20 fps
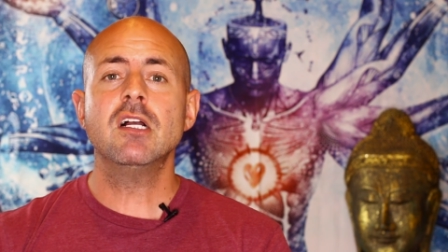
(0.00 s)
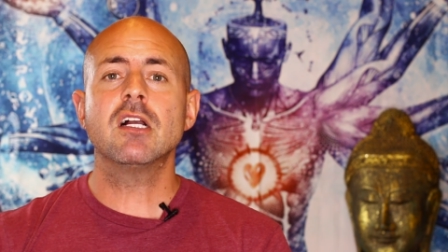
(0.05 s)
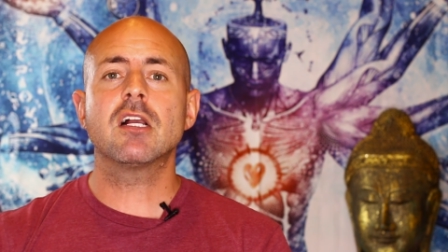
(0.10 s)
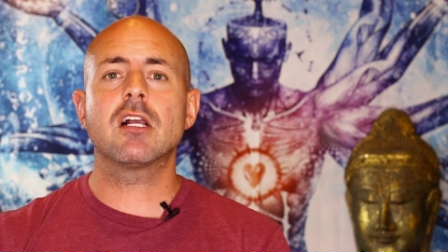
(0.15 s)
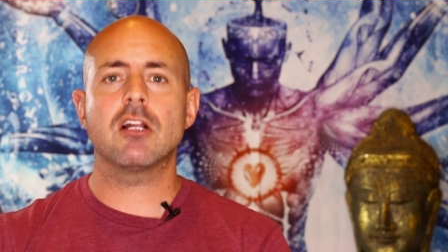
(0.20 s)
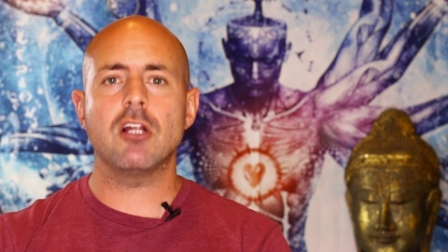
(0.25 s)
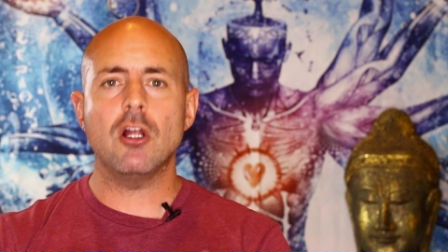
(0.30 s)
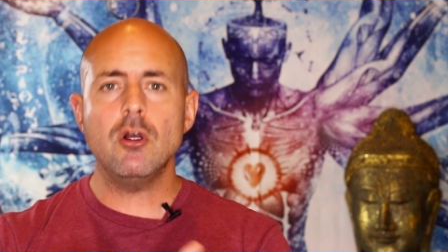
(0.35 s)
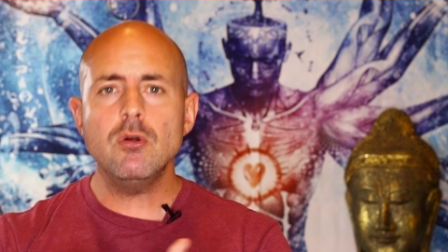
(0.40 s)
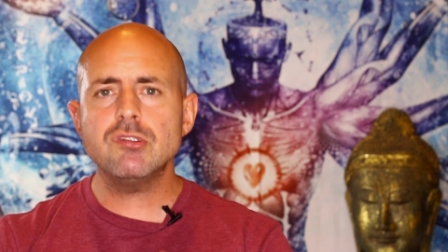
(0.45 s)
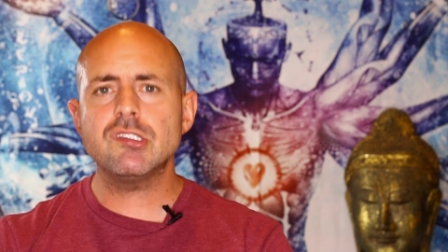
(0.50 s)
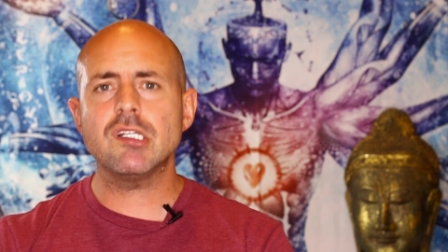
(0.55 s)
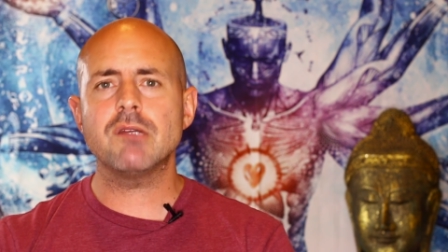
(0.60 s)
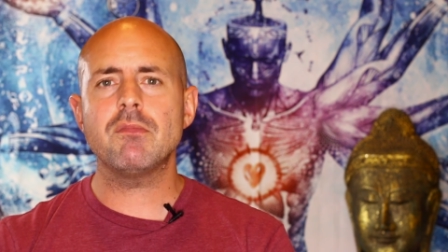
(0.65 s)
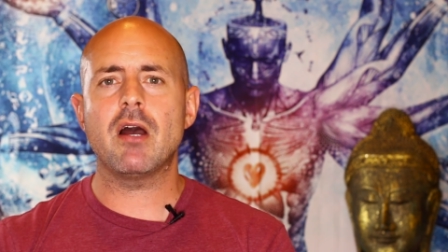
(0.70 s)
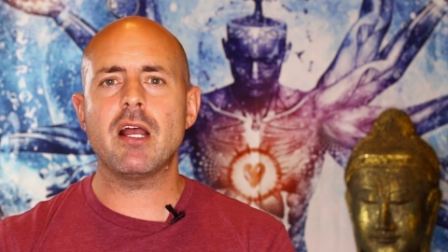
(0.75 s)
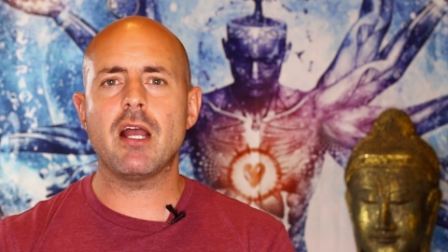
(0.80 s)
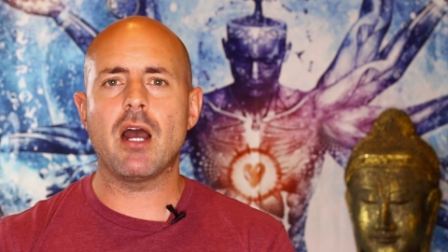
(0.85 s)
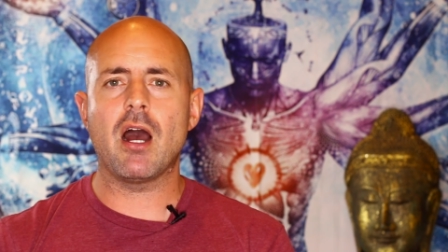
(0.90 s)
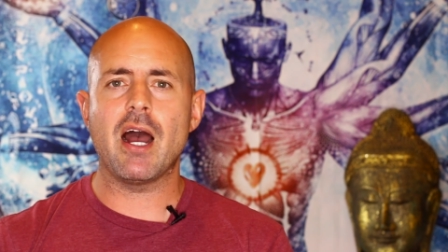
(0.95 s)
closing
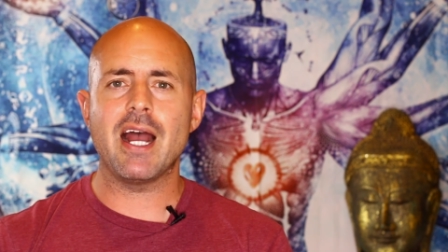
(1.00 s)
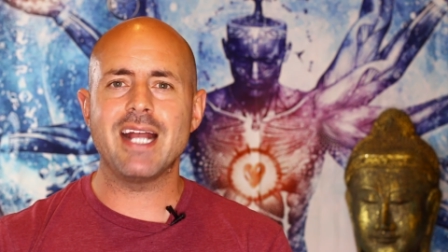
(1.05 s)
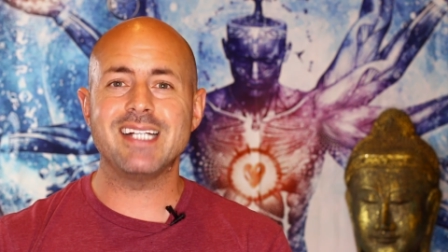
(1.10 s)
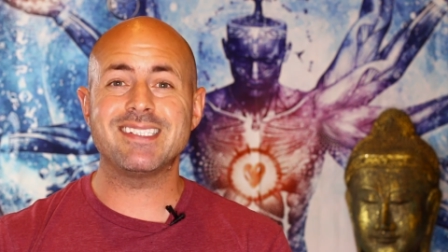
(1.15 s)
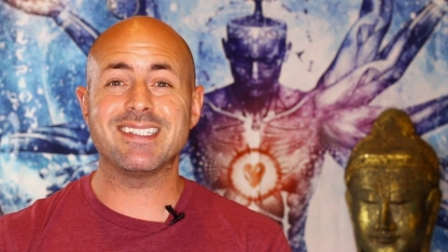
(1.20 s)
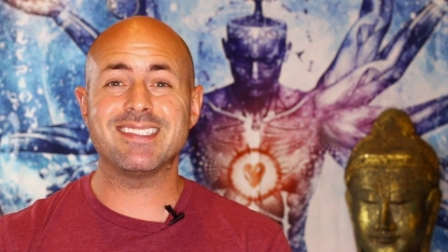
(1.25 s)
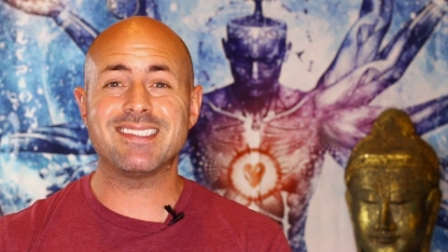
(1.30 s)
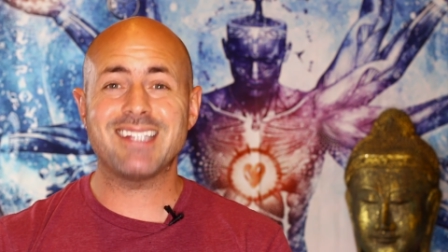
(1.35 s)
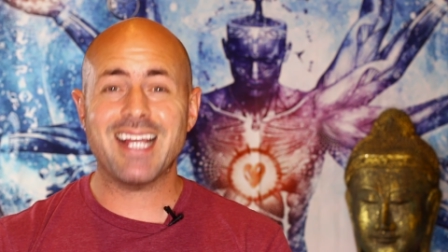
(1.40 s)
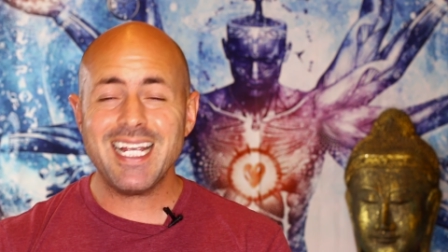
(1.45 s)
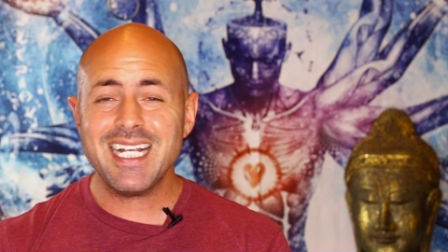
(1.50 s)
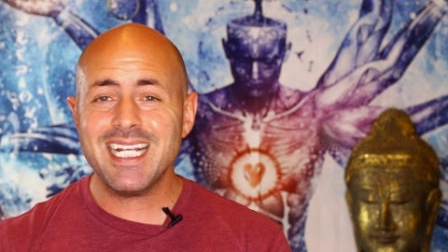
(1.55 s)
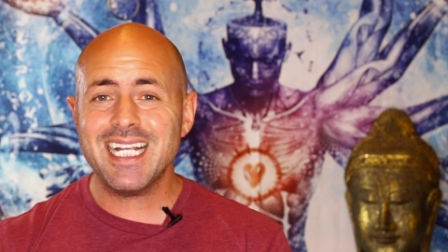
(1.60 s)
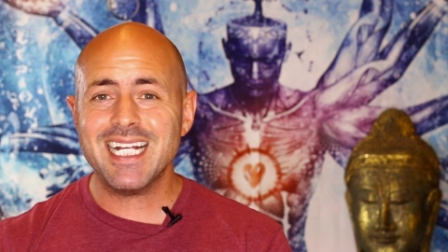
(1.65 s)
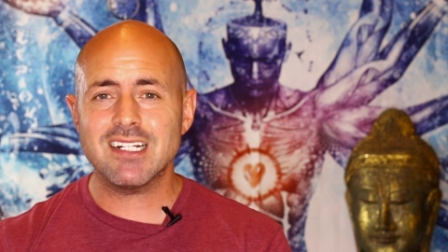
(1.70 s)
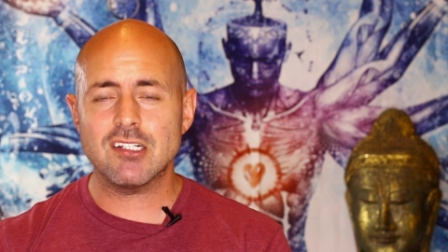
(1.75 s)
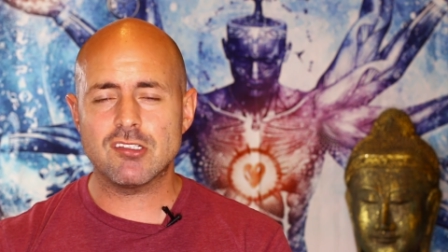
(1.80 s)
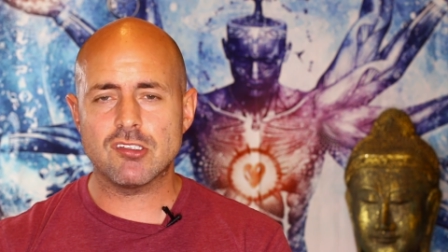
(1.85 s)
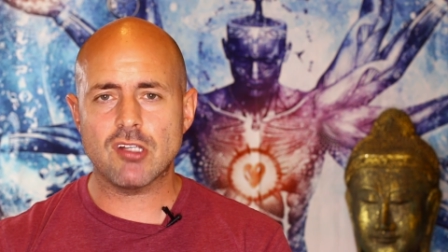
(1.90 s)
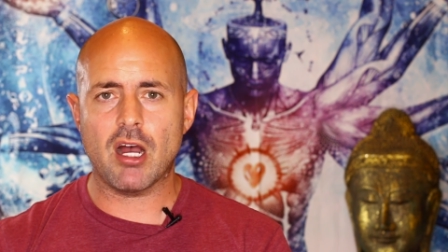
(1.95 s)
my eyes and
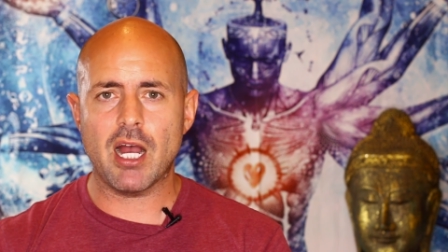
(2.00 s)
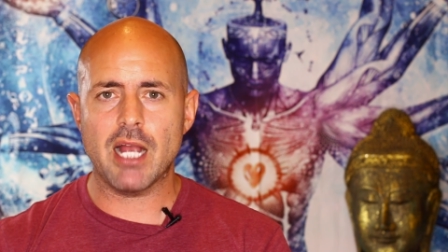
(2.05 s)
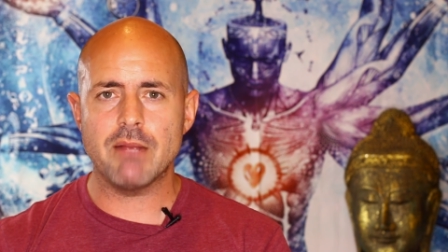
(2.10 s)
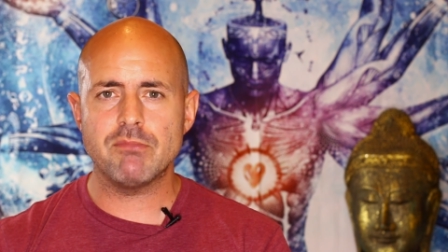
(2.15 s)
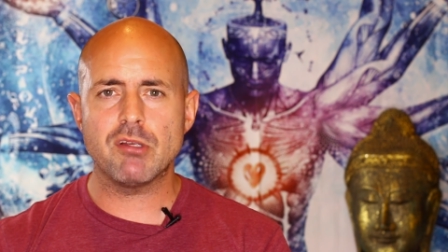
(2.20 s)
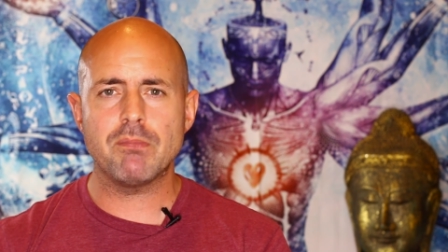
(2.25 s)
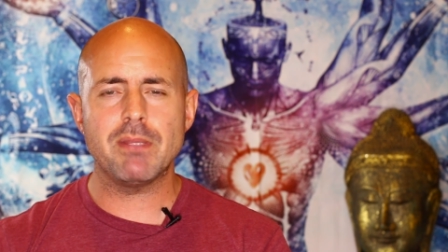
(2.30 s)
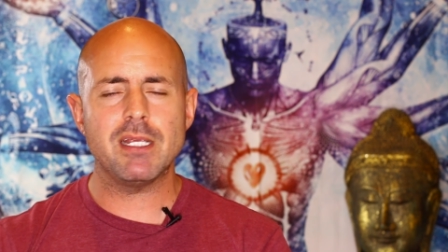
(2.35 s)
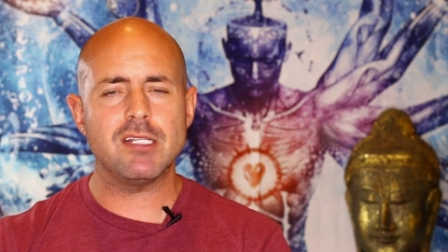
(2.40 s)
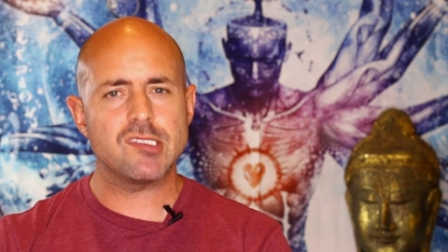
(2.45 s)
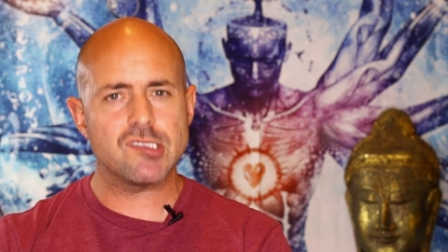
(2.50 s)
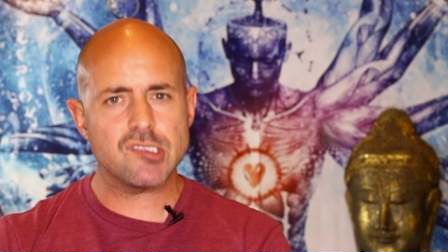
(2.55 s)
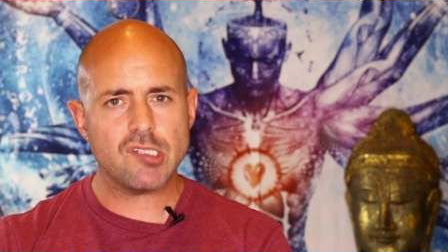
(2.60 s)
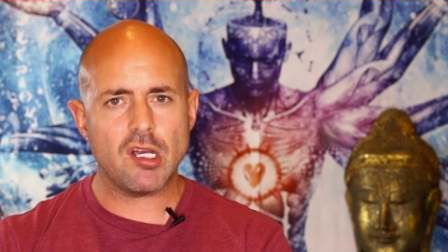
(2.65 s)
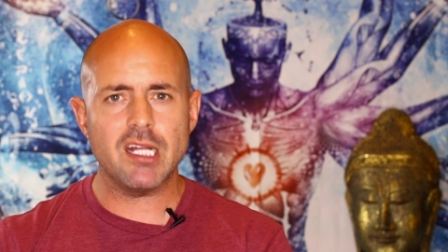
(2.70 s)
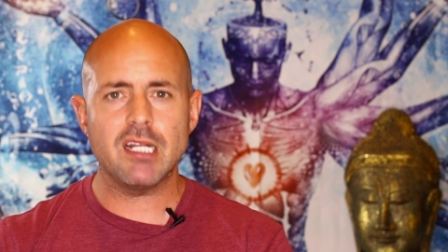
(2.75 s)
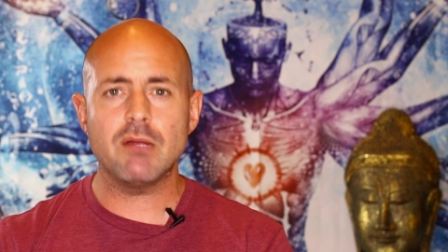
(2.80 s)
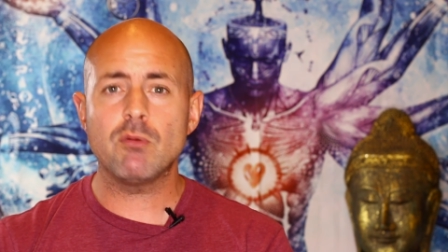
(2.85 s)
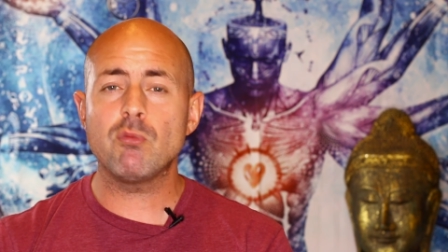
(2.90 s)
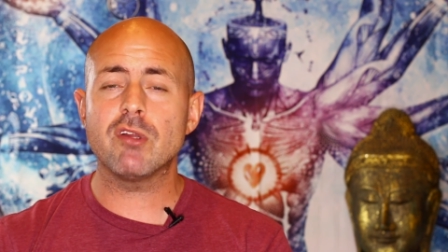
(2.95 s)
taking the time to be
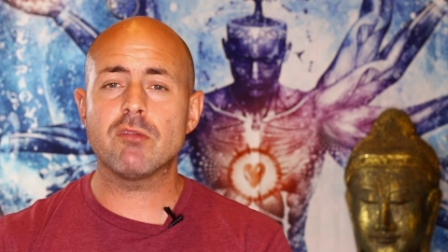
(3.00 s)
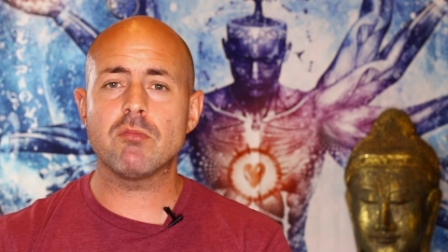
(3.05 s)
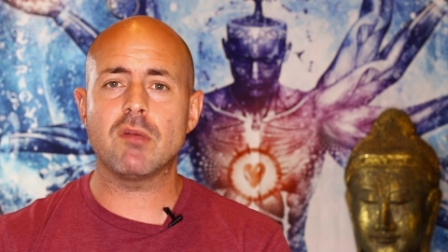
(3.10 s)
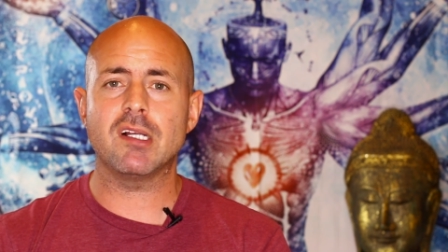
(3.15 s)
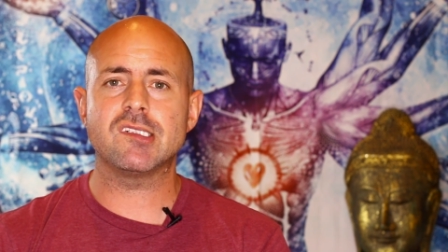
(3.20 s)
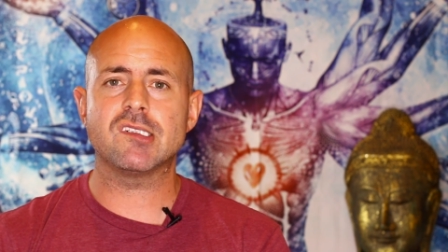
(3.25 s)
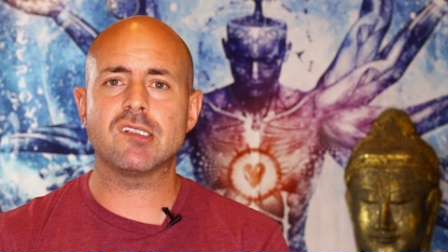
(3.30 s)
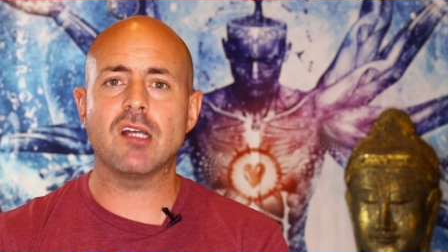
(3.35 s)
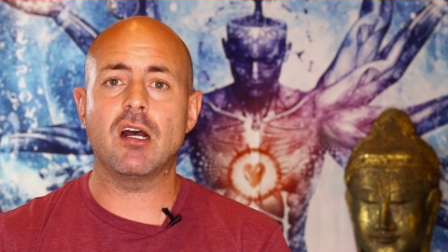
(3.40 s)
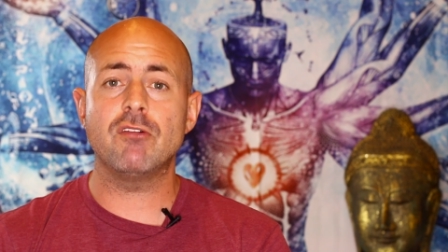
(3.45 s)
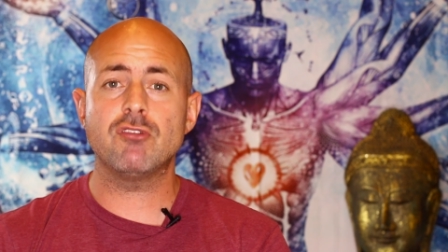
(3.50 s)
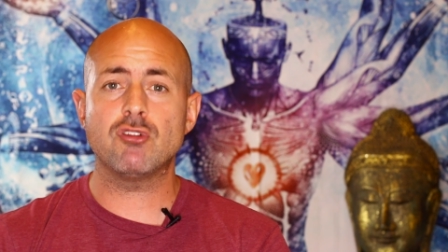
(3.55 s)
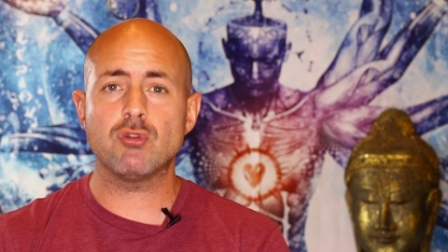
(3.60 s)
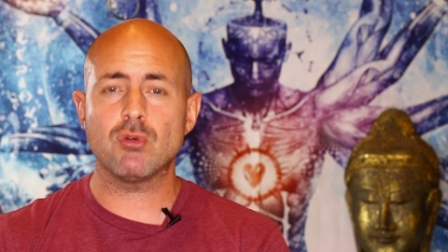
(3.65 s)
silent with myself,